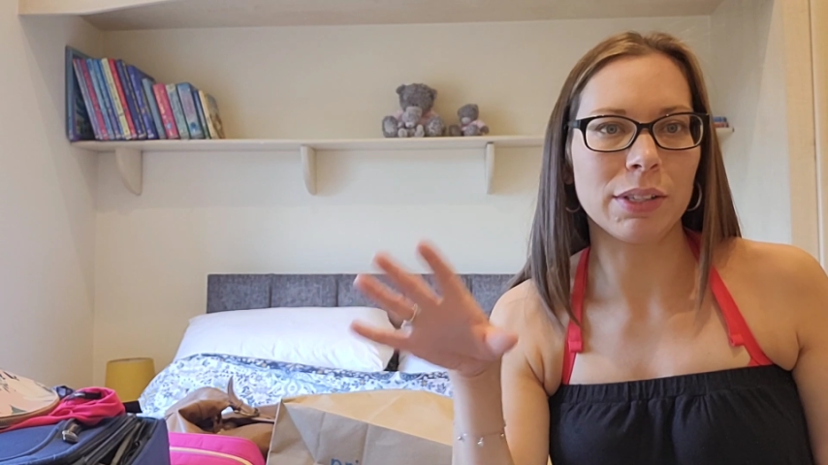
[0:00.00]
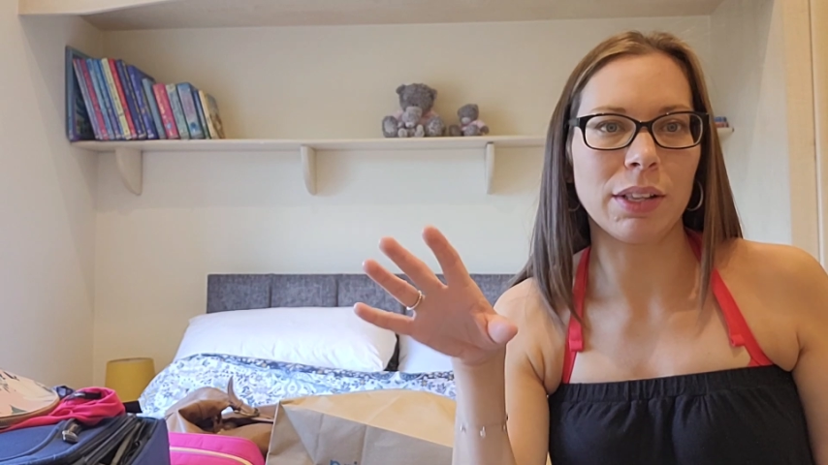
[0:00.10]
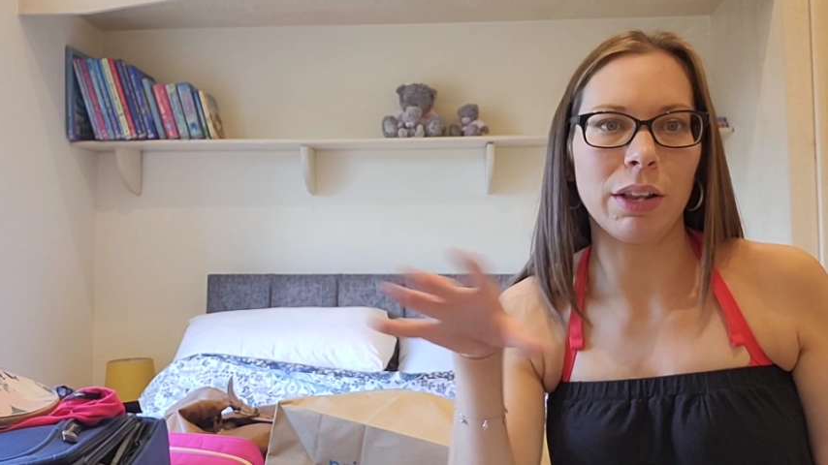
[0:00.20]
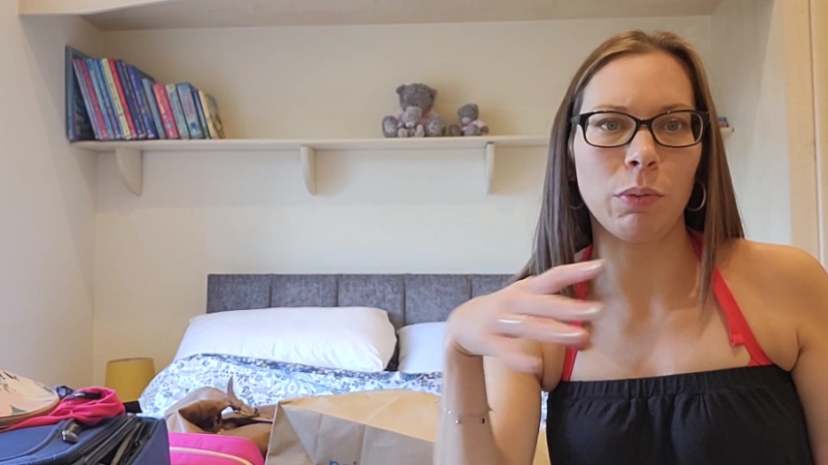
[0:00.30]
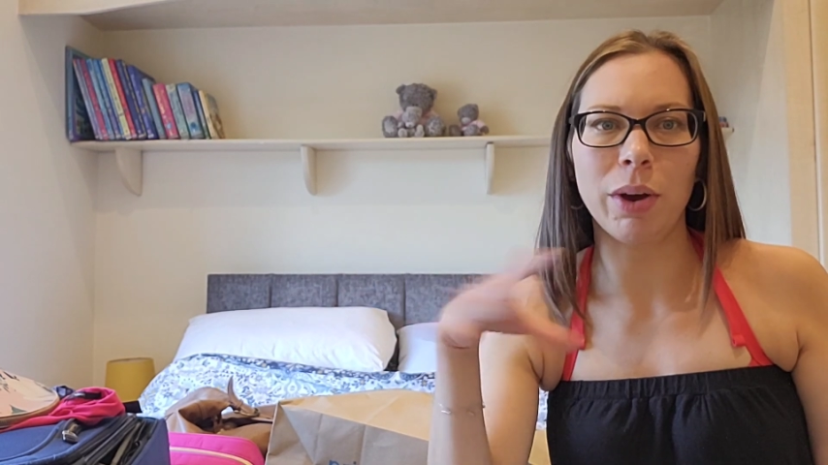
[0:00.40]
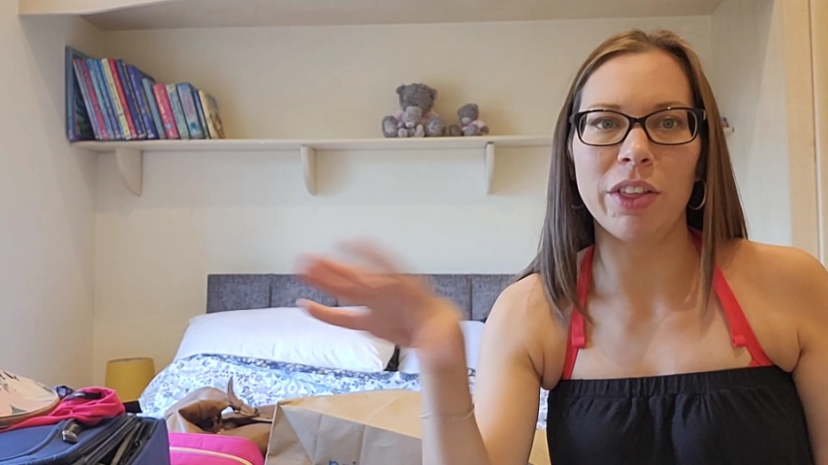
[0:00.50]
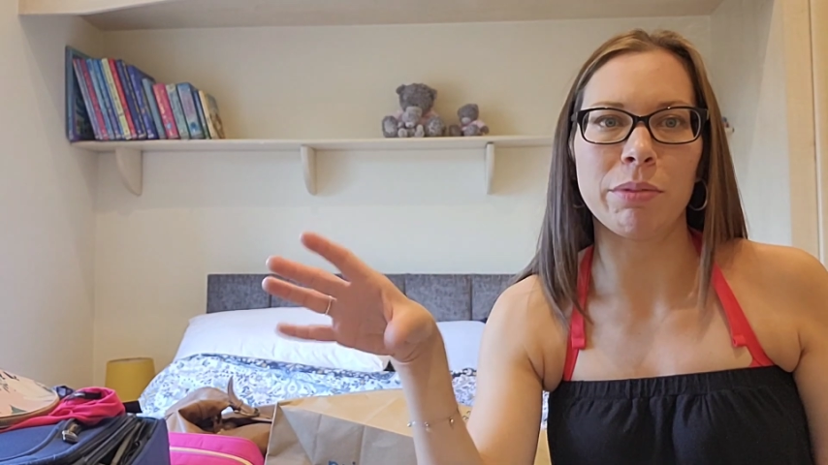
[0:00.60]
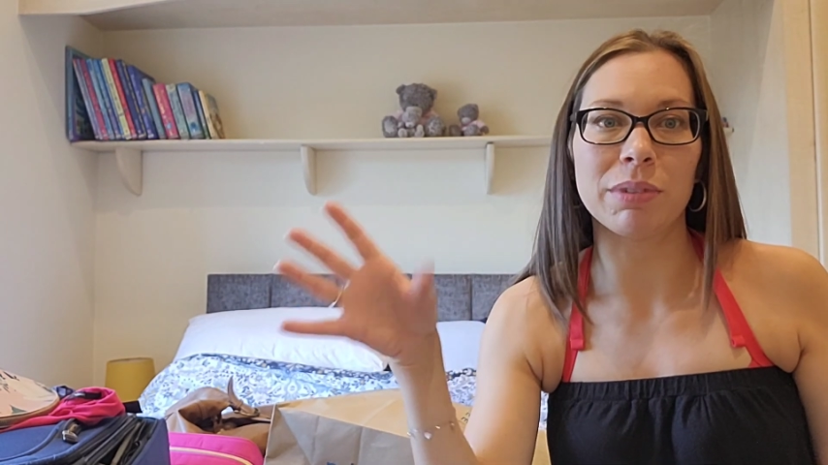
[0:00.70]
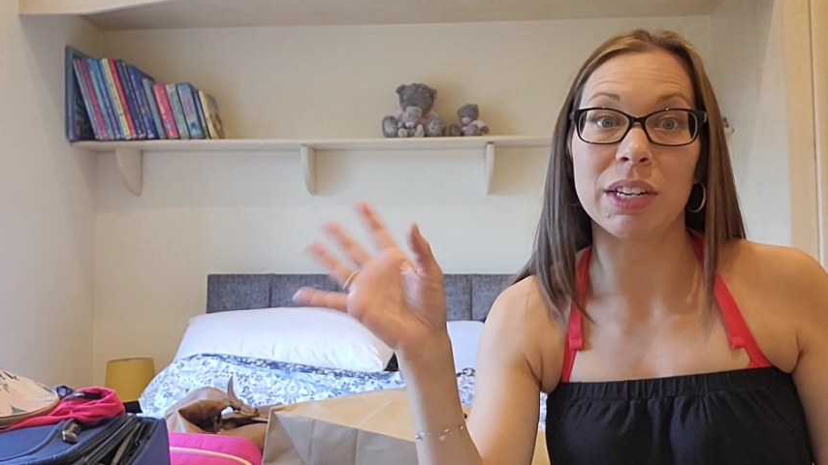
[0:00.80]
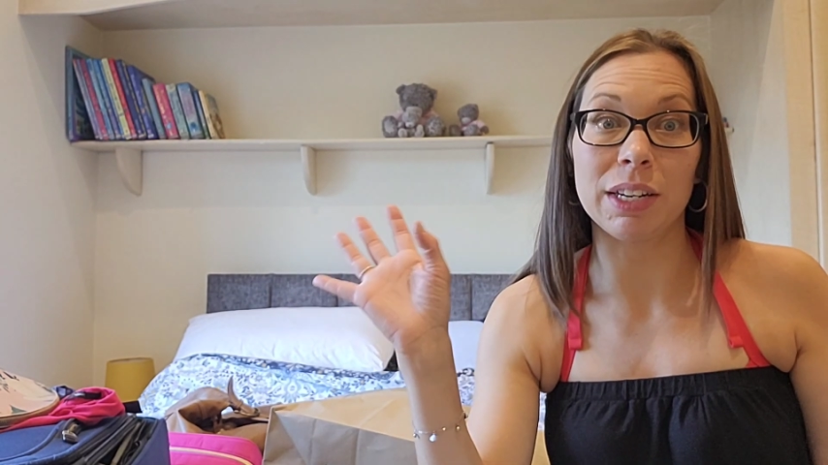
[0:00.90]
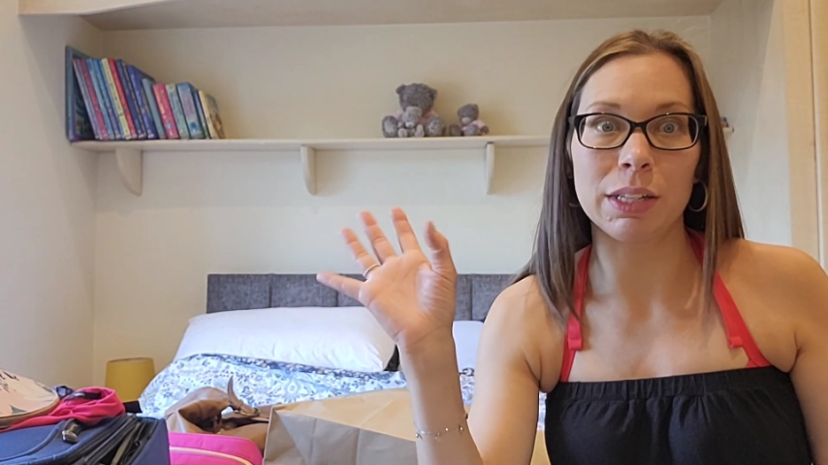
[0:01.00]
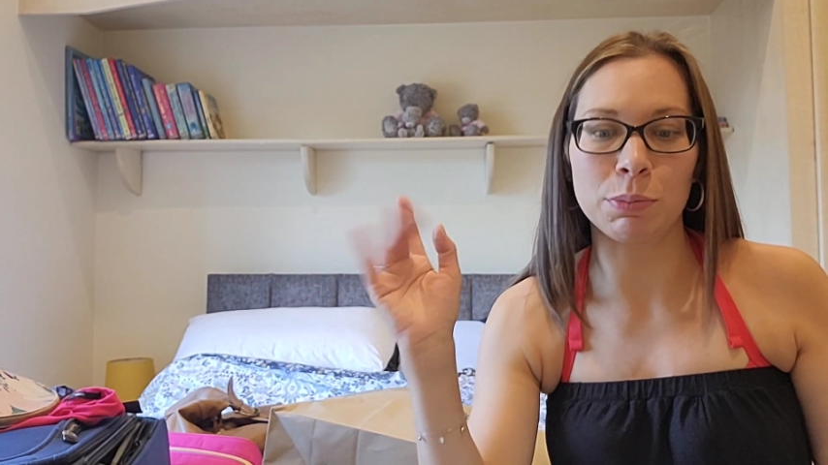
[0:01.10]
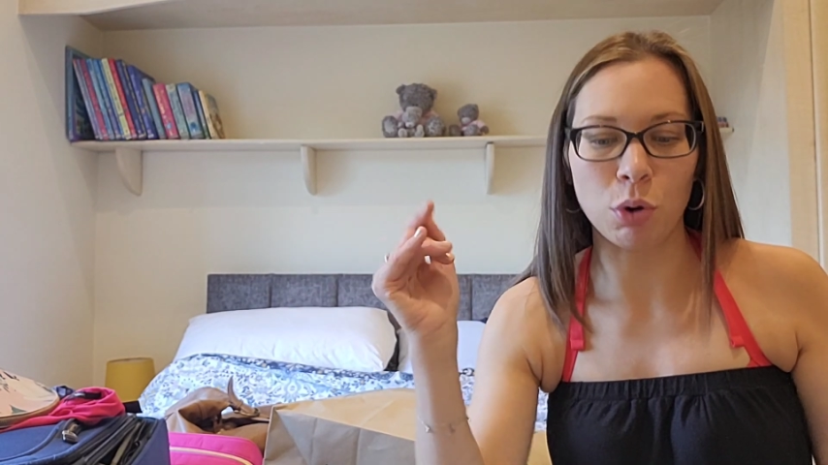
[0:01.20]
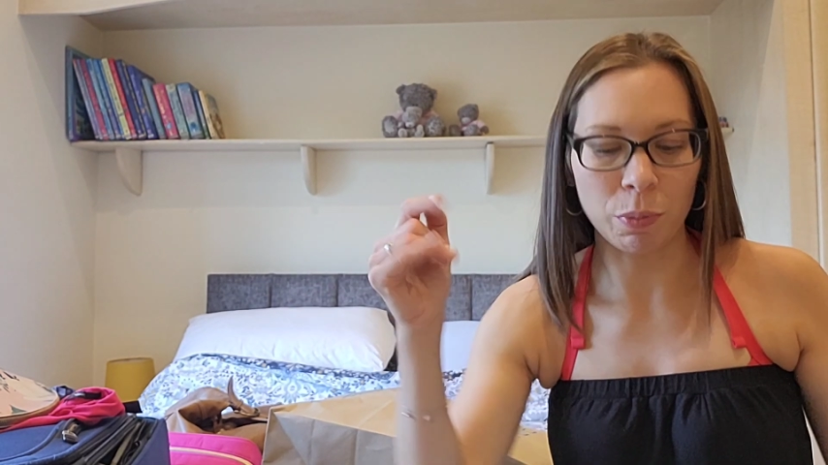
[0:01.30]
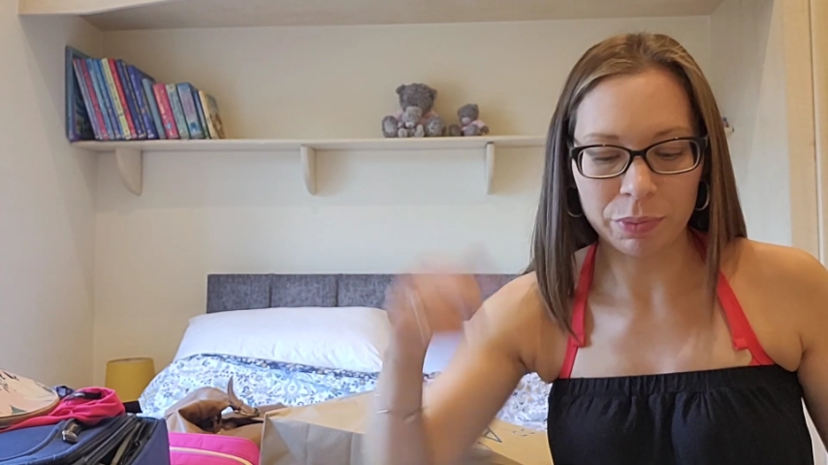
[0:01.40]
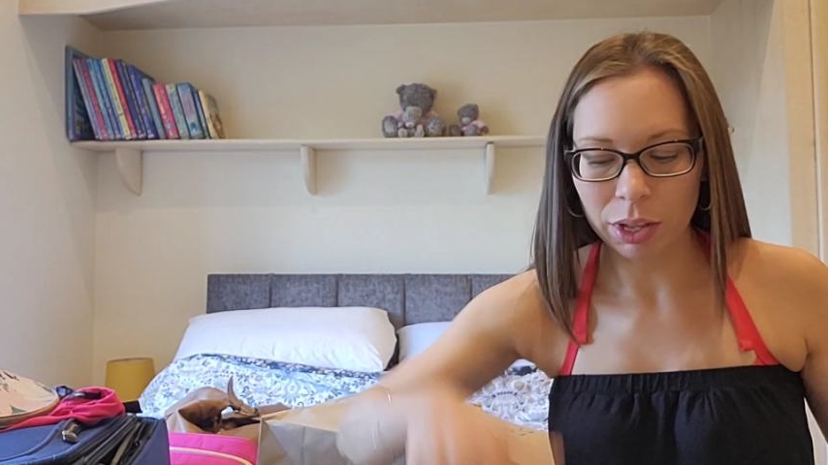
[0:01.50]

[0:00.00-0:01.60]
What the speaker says: and then wear them till he needs more.